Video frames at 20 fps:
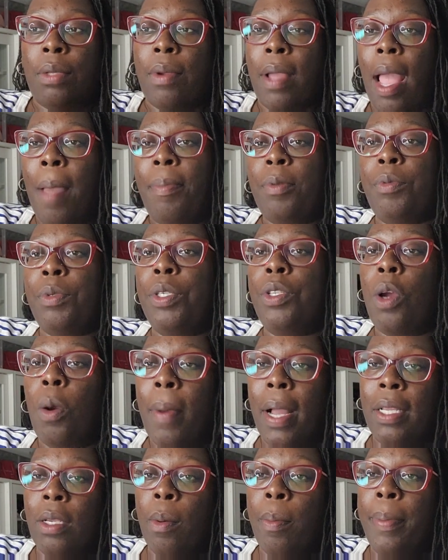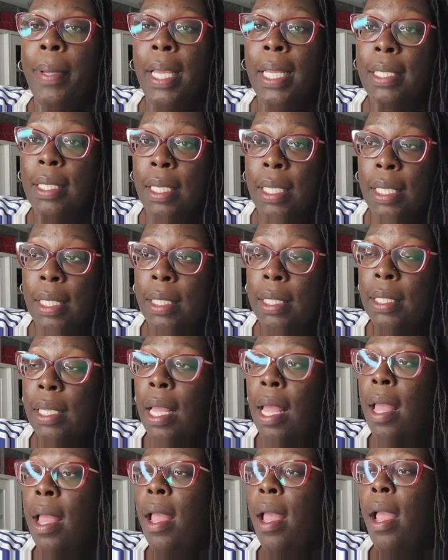that's what happens when you don't mind your
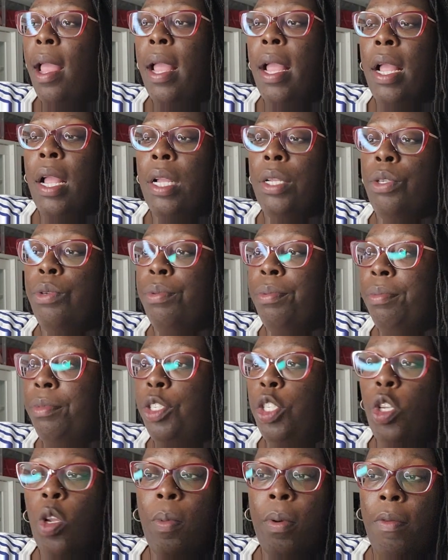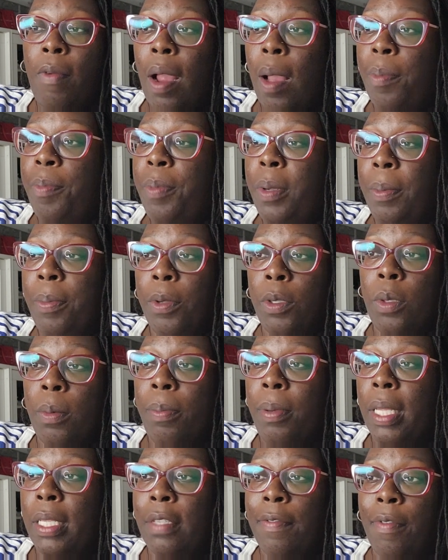business and you snooping around
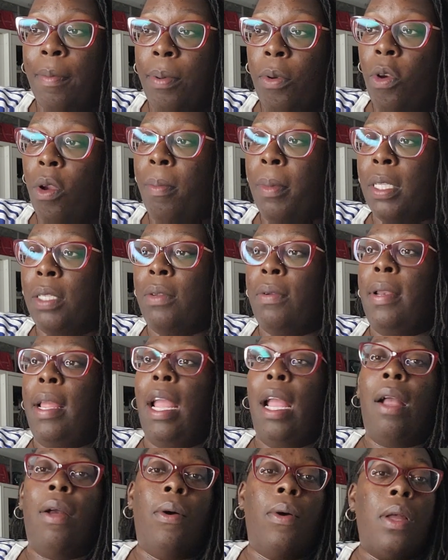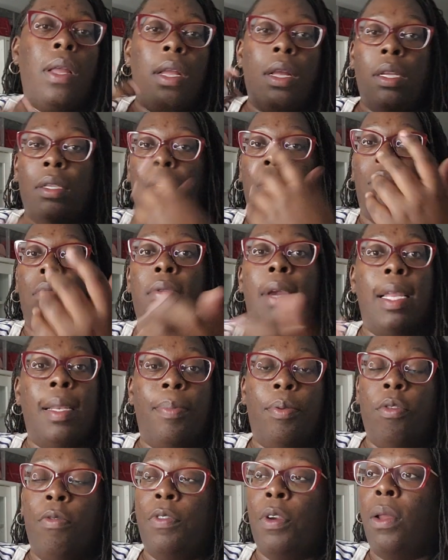people's place of employment. So now, you
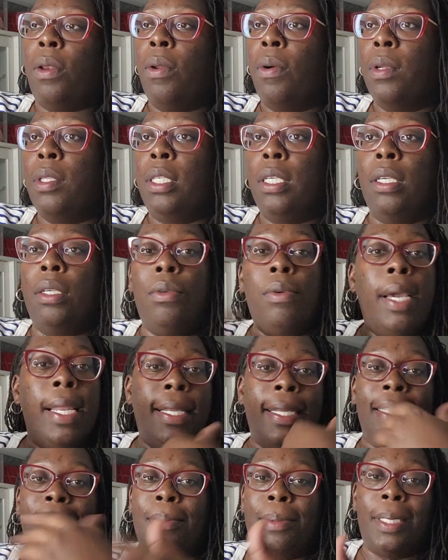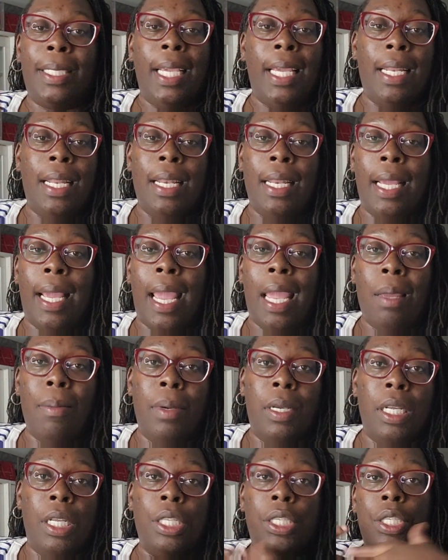got to prove your loyalty. You got to get some skin in the
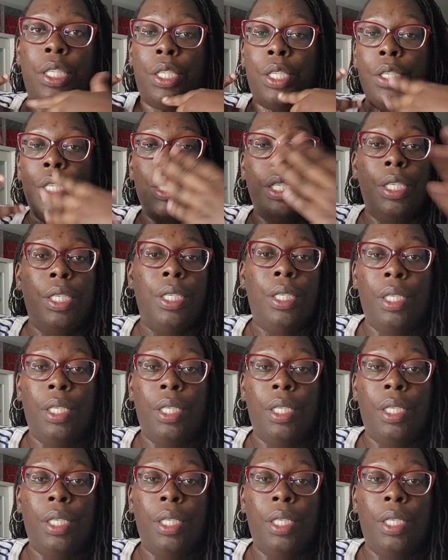game because